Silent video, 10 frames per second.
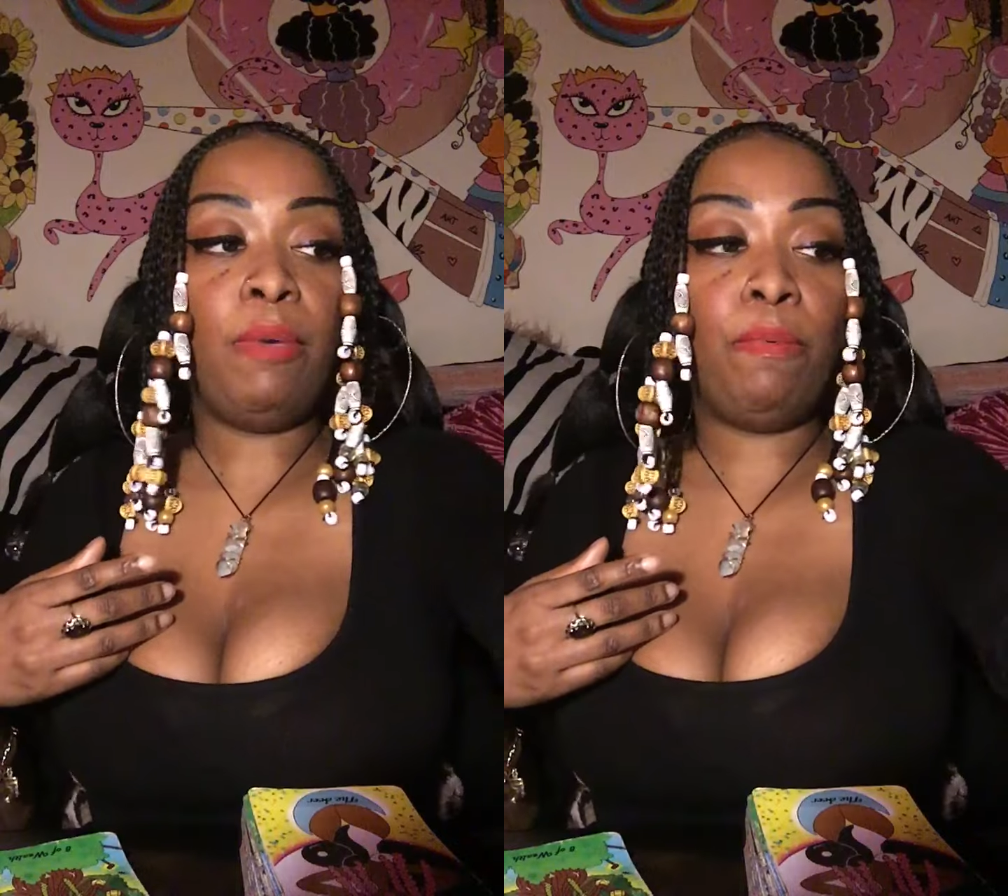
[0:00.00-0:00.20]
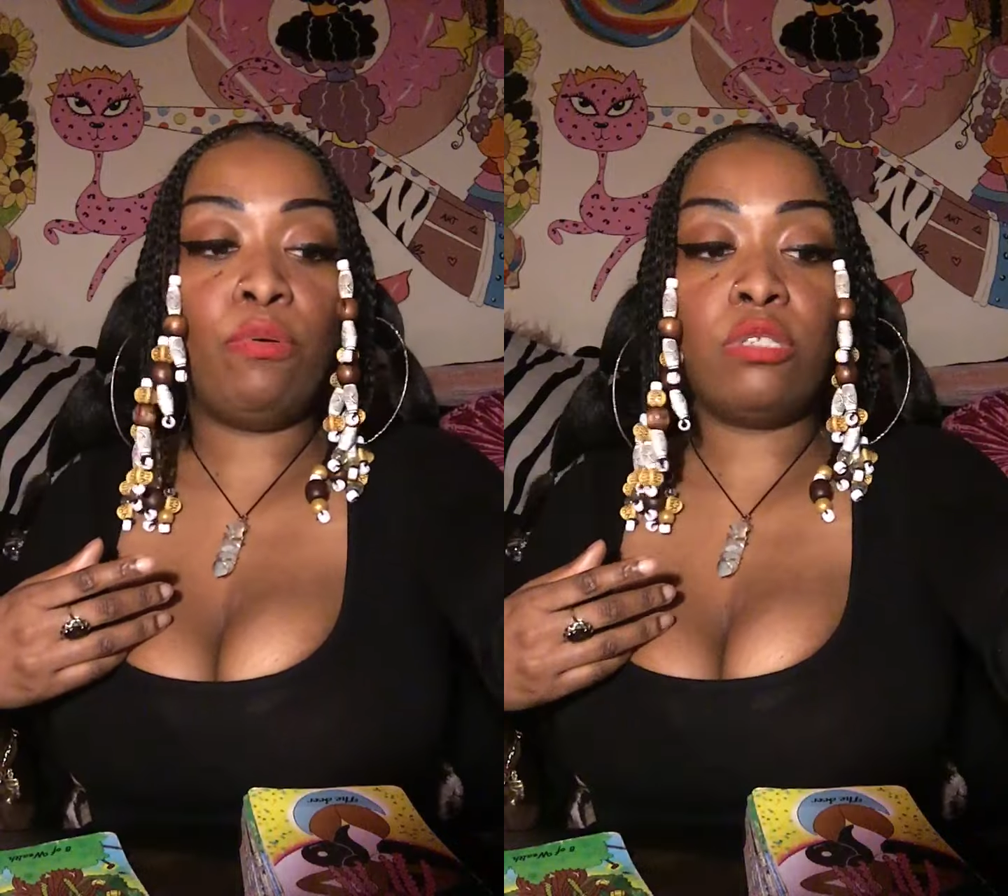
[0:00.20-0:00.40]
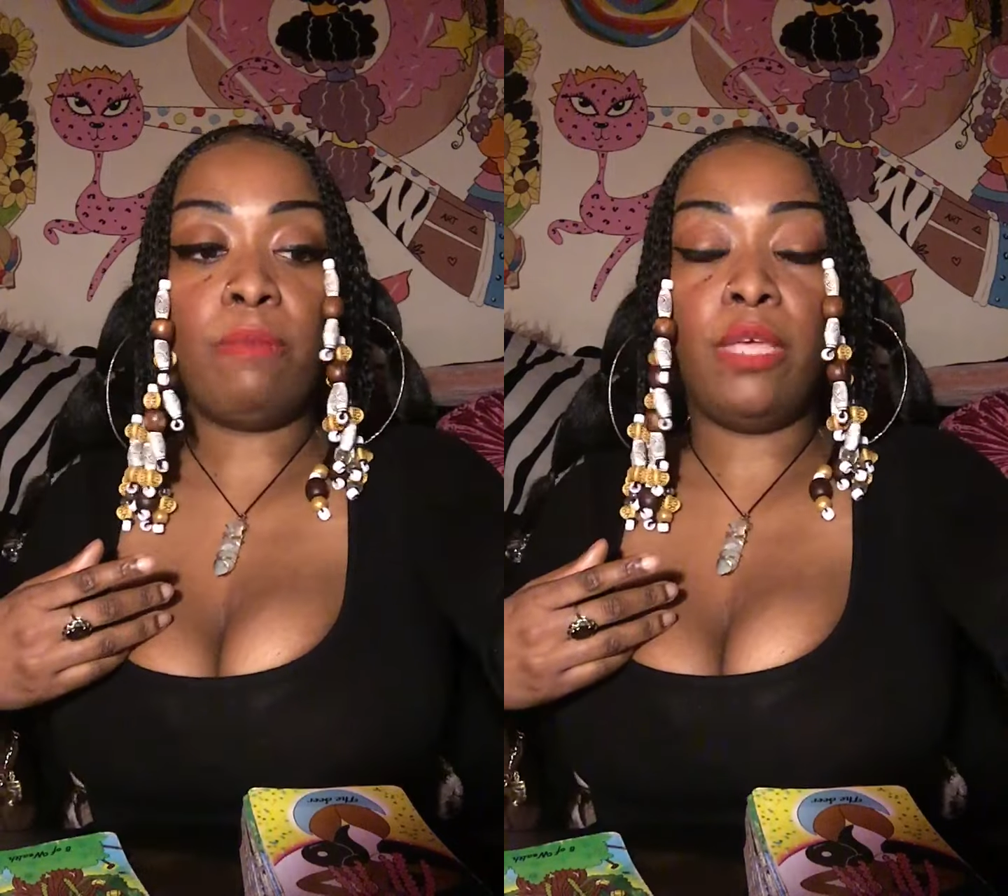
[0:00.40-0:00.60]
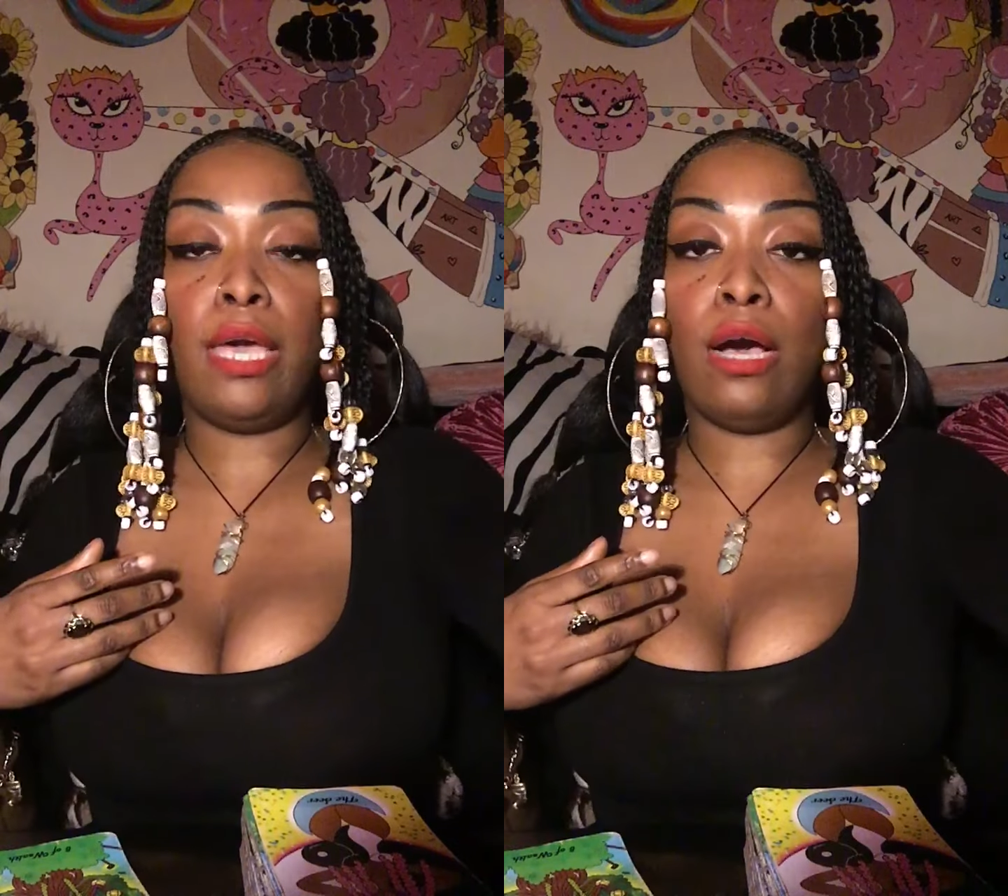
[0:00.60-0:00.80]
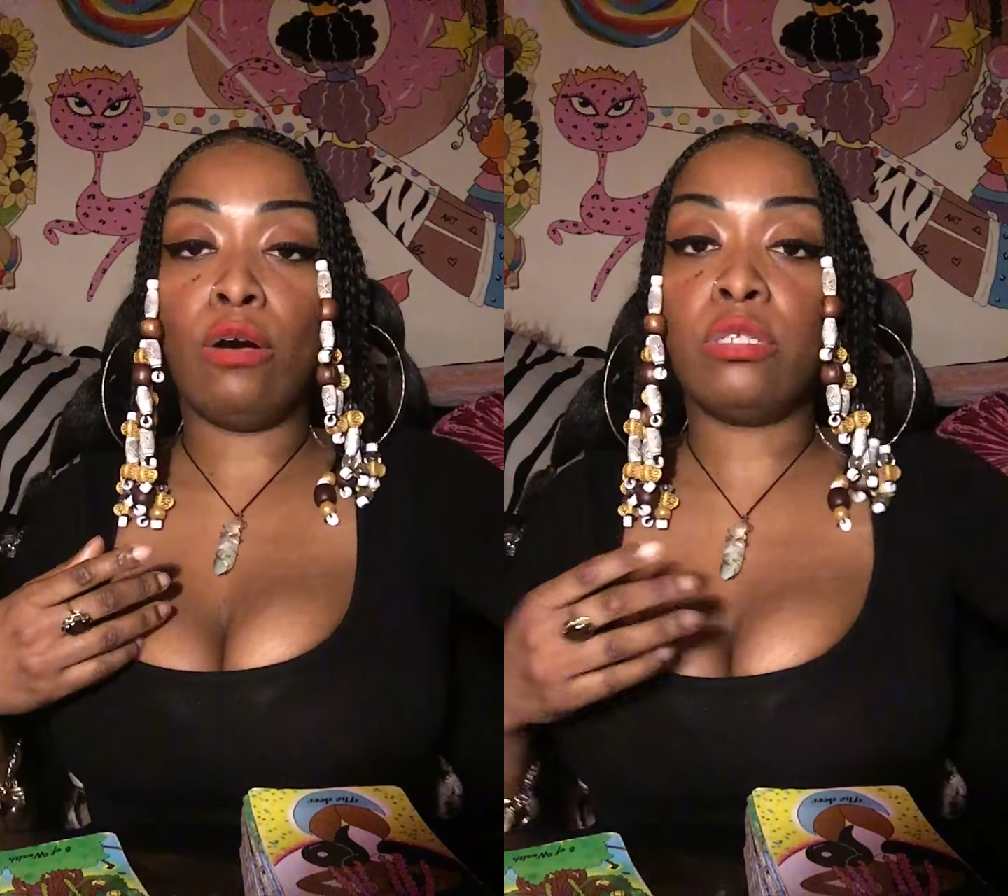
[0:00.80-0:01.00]
me pull something
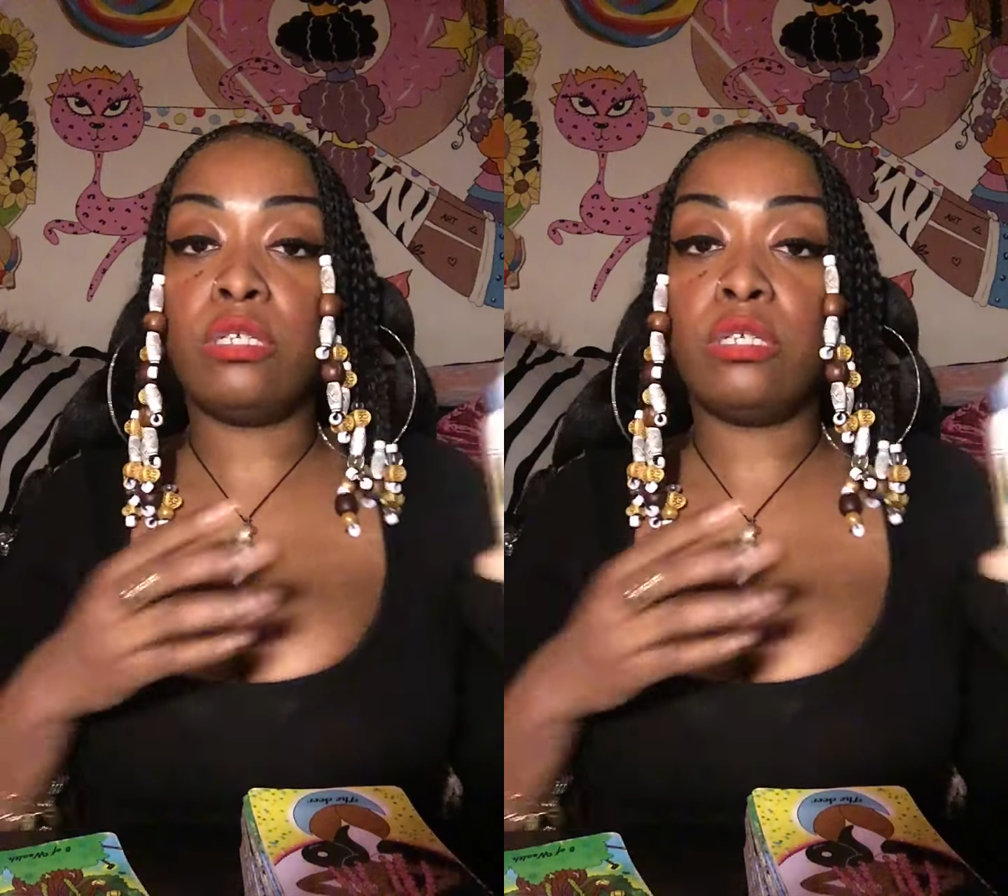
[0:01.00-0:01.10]
else,